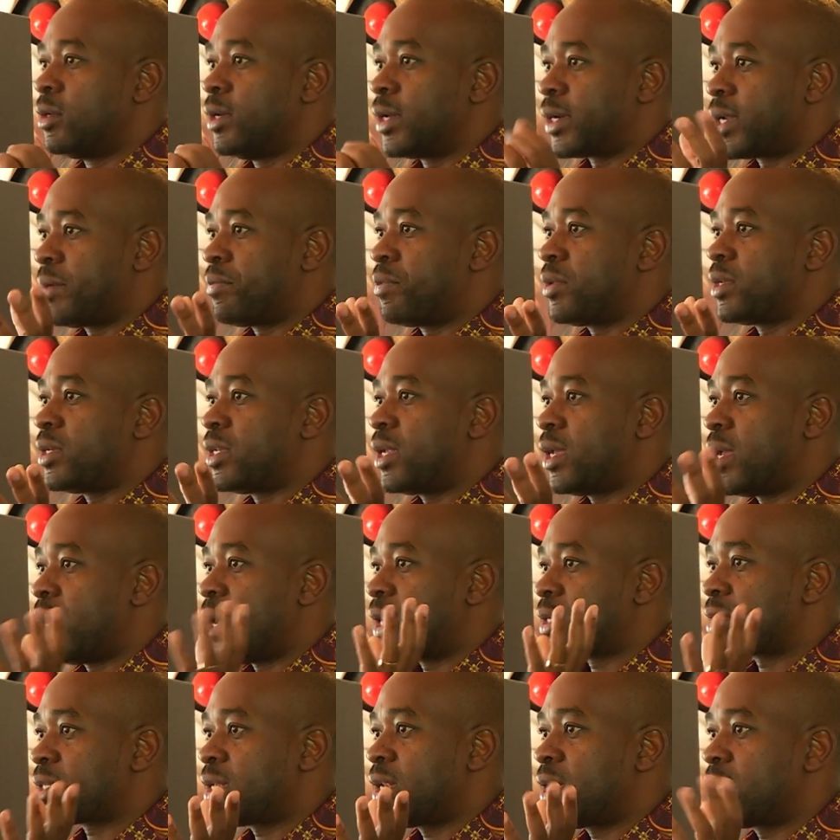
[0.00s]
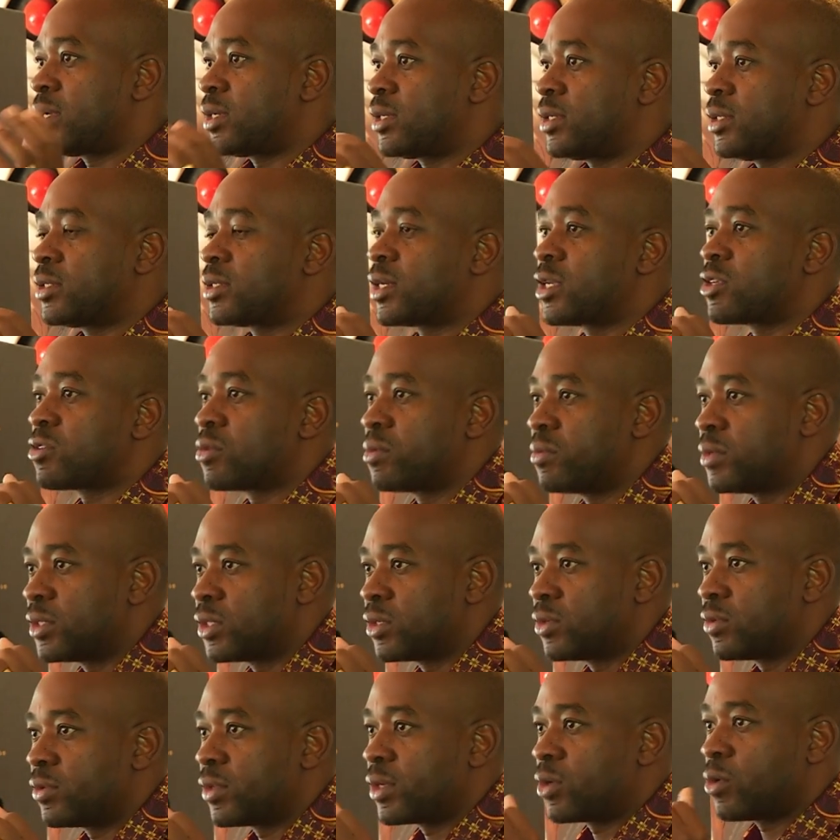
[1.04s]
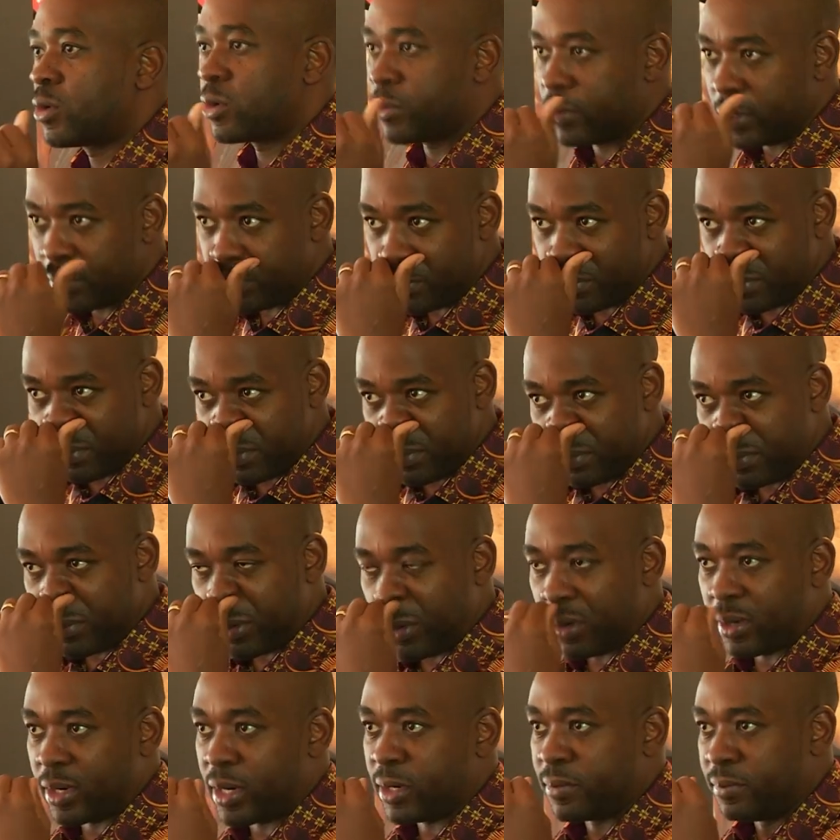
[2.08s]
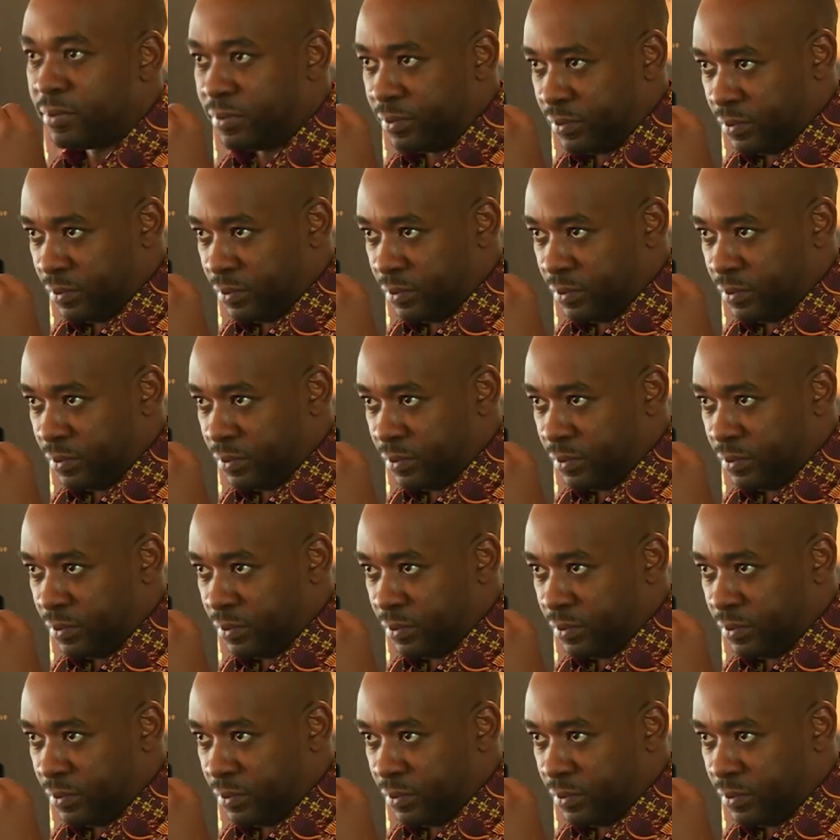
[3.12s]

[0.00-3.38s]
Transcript: rapid accelerated transformation of the economy program.